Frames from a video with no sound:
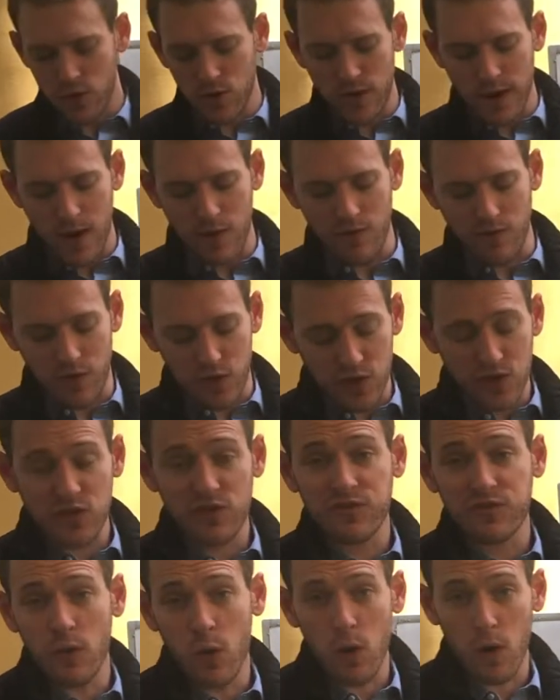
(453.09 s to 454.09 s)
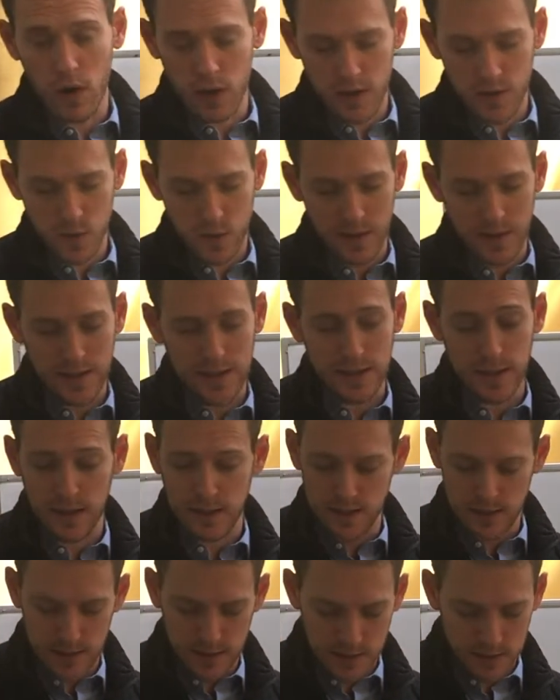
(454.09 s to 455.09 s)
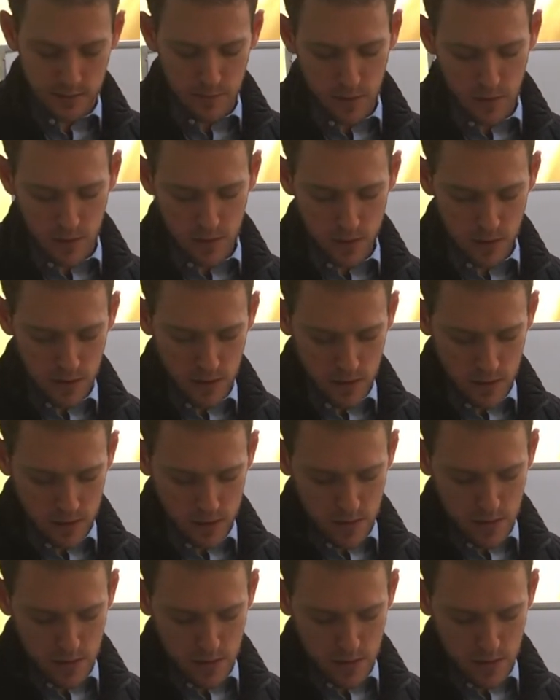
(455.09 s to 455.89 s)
you now verse 4, because we're going to sing this tomorrow.